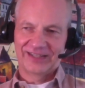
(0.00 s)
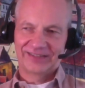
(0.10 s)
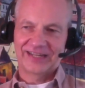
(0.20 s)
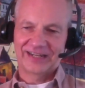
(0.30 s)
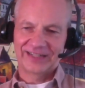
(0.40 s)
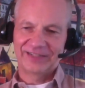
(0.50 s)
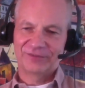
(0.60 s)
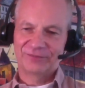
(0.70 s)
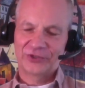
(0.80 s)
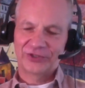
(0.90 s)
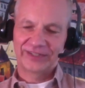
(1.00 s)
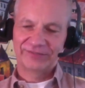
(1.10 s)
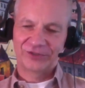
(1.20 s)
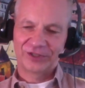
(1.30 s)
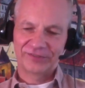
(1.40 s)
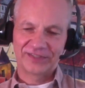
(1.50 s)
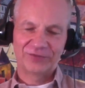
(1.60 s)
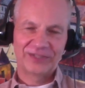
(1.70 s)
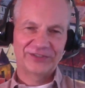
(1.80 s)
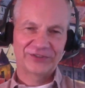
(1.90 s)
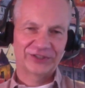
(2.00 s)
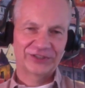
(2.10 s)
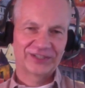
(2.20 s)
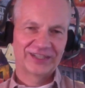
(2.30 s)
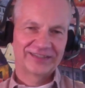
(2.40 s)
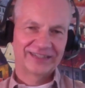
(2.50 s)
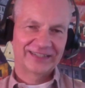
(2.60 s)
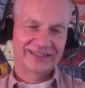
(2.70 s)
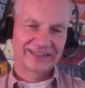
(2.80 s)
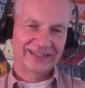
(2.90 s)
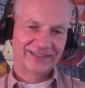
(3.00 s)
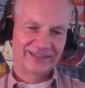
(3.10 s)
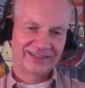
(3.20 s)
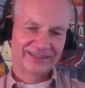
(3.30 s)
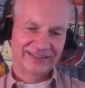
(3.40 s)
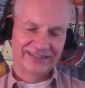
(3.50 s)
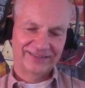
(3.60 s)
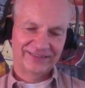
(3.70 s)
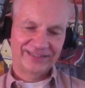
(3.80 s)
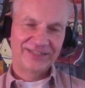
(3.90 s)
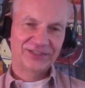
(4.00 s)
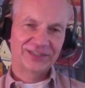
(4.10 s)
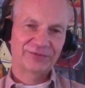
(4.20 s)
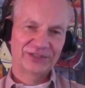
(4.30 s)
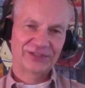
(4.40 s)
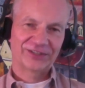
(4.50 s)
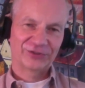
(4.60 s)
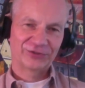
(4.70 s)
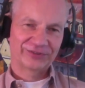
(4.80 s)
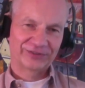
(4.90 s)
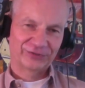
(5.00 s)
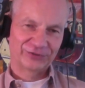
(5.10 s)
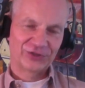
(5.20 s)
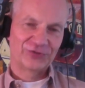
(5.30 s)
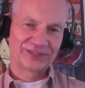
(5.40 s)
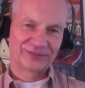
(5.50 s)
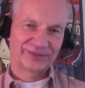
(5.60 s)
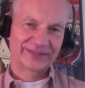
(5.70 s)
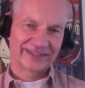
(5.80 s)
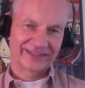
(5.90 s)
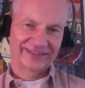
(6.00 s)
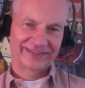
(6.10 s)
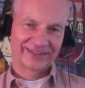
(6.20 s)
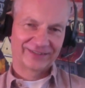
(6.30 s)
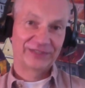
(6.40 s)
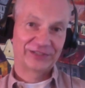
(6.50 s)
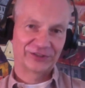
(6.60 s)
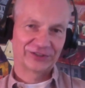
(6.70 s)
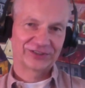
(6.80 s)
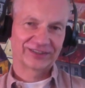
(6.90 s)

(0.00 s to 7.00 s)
they are even more involved in the research than in teaching the results to students what they researched.